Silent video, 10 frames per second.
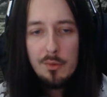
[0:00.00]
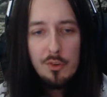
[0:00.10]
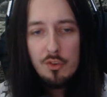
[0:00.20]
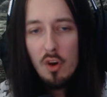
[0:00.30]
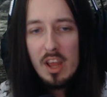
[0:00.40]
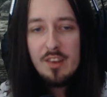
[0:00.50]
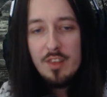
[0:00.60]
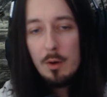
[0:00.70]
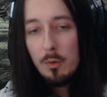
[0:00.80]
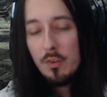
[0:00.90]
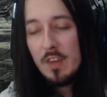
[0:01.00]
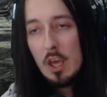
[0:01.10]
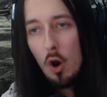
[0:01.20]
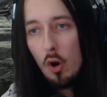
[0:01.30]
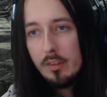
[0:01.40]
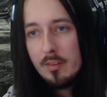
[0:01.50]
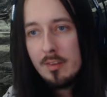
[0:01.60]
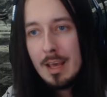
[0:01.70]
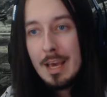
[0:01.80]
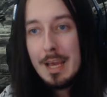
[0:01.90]
try and tilt the odds
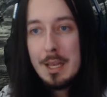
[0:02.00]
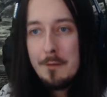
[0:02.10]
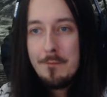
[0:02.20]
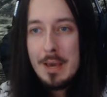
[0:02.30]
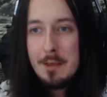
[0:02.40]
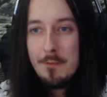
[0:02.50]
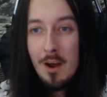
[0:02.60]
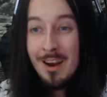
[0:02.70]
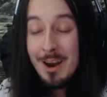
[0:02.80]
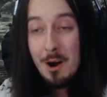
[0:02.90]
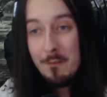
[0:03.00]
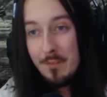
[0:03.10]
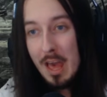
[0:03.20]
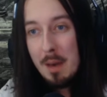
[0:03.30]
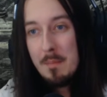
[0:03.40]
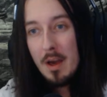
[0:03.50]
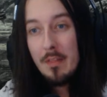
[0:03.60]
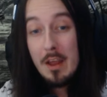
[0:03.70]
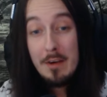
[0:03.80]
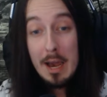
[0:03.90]
in the favour of them and
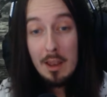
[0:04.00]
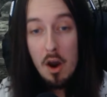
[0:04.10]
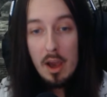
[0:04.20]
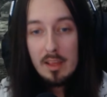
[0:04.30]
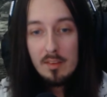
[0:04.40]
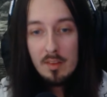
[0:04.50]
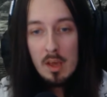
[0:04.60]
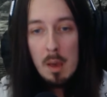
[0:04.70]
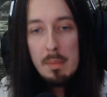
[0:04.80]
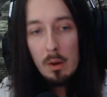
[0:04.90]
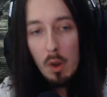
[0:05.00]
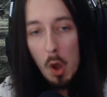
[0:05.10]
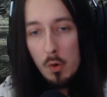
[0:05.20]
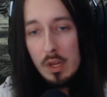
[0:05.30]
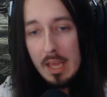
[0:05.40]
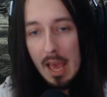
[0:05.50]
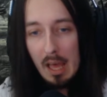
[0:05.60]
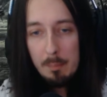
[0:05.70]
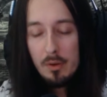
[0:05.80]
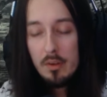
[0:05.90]
their allies, but it will only
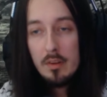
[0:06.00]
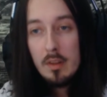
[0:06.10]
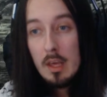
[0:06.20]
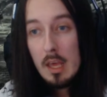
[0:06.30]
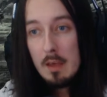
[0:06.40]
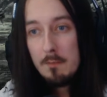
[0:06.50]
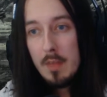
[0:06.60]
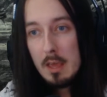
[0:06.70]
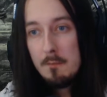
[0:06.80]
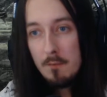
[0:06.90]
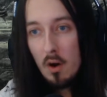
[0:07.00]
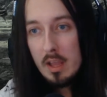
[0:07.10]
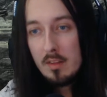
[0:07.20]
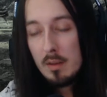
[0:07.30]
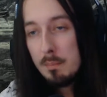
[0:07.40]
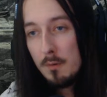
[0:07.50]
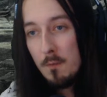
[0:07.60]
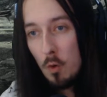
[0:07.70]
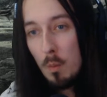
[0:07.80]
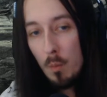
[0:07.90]
happen if they fight and
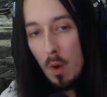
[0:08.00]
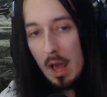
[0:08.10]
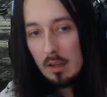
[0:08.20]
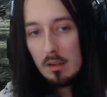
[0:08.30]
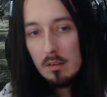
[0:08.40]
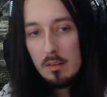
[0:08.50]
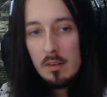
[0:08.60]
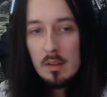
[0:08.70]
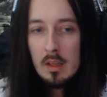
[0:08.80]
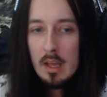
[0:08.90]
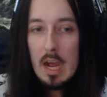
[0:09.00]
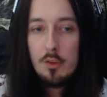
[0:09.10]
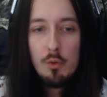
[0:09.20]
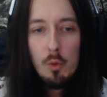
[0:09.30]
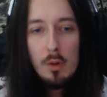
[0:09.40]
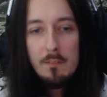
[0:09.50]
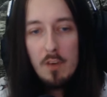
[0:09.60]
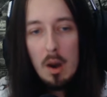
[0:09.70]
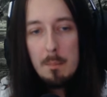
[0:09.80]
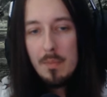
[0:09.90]
perform well. As a rule of
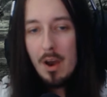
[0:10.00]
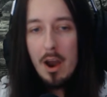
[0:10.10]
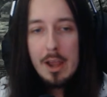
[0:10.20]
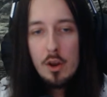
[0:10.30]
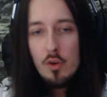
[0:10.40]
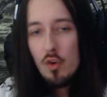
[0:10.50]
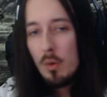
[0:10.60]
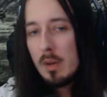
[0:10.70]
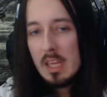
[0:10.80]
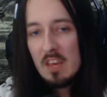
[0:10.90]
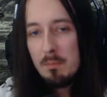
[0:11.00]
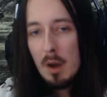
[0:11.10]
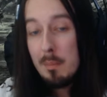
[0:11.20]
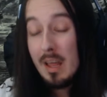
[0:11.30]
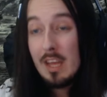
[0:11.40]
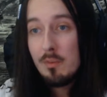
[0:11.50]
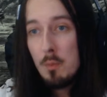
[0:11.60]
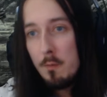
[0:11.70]
thumb, I don't normally give my players more than